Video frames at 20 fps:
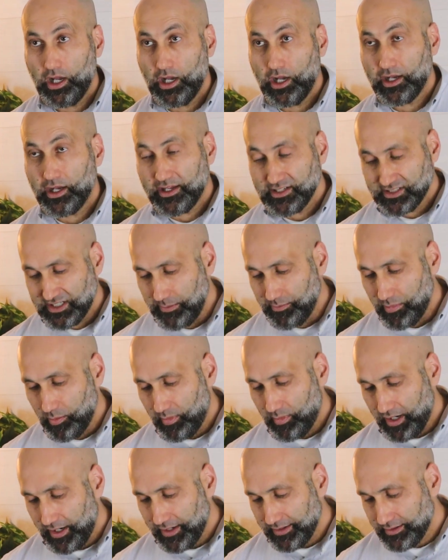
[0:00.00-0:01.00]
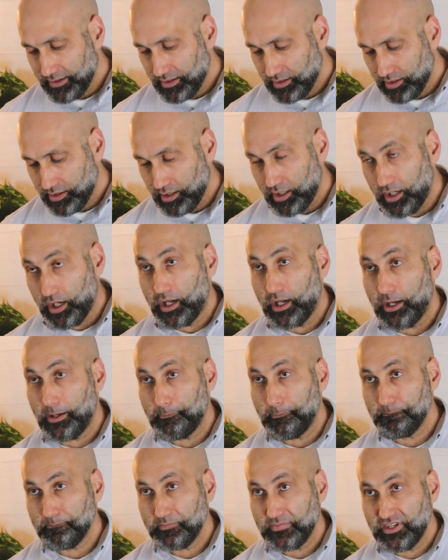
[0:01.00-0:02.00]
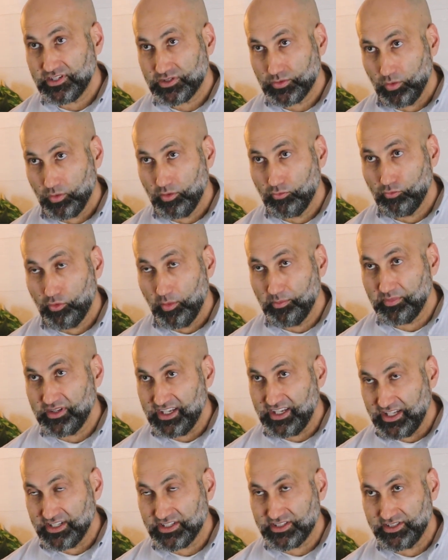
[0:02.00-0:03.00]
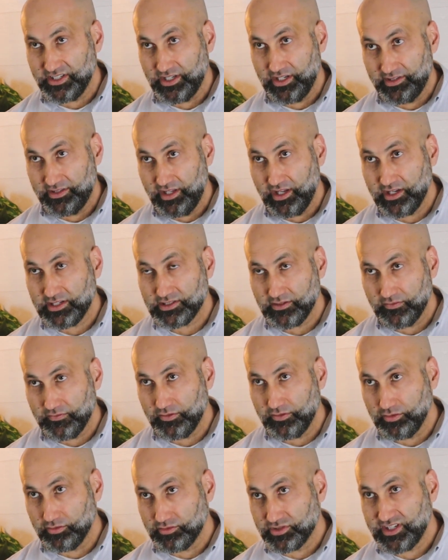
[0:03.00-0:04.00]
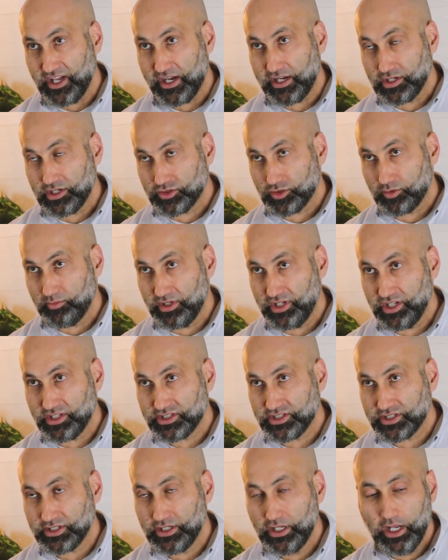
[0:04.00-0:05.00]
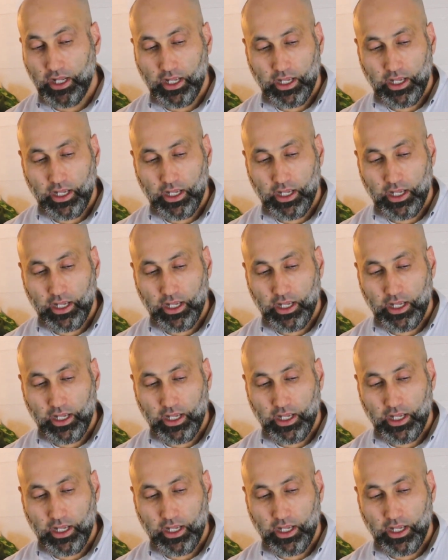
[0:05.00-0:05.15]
Because keep in mind, this won't be instant. It takes a few seconds or minutes.